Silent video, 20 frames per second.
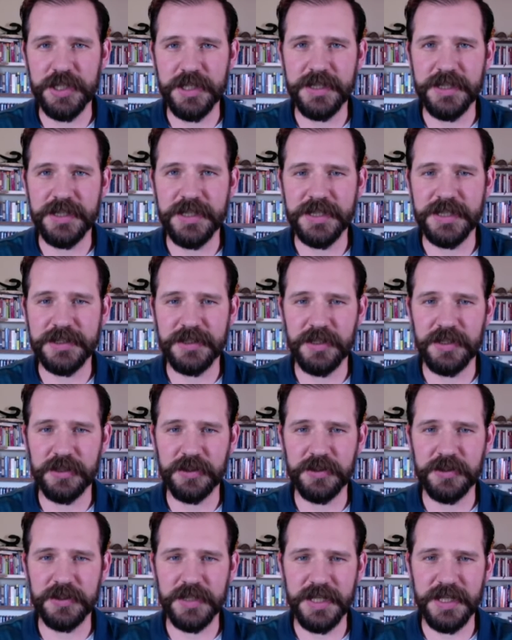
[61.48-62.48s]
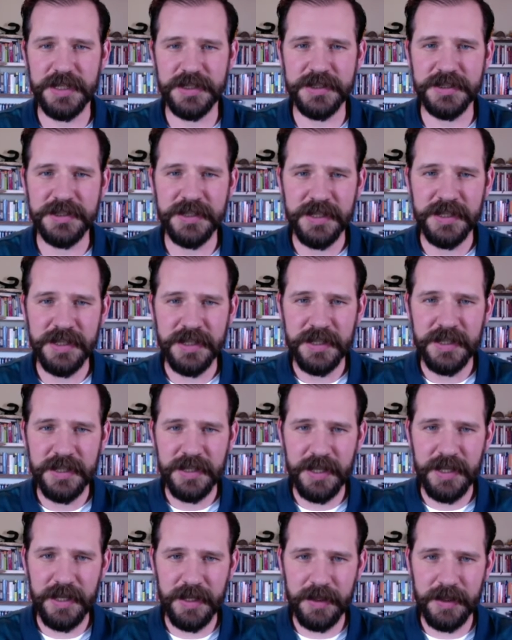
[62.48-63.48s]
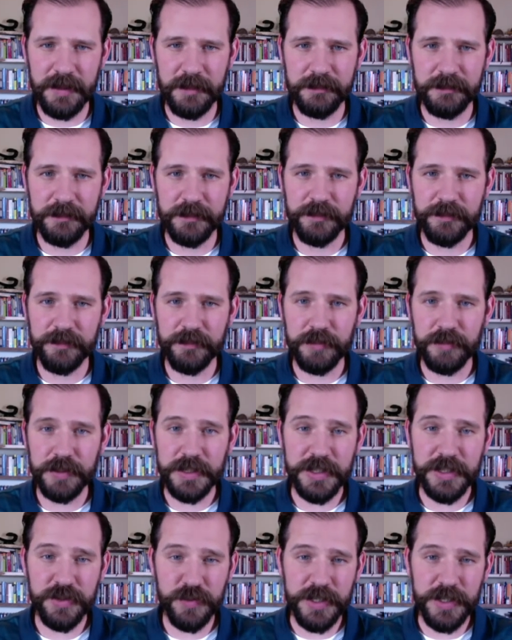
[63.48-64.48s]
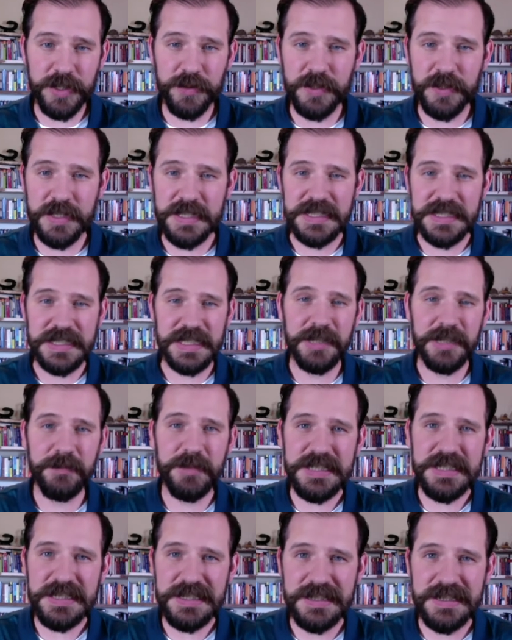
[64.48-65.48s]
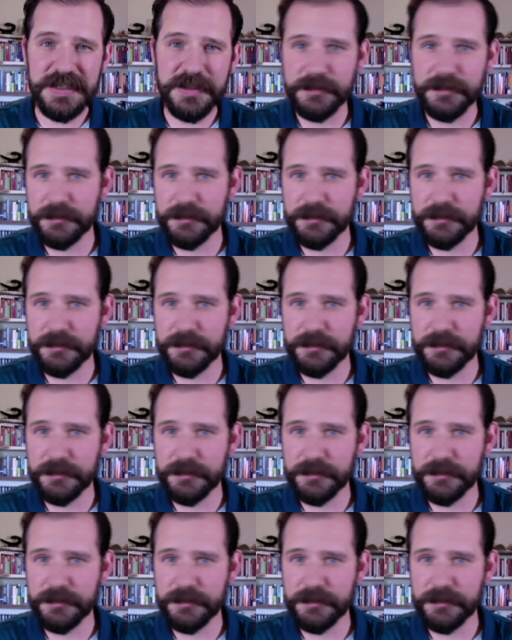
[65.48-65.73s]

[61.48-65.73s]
and things along those lines. Um, please read through the syllabus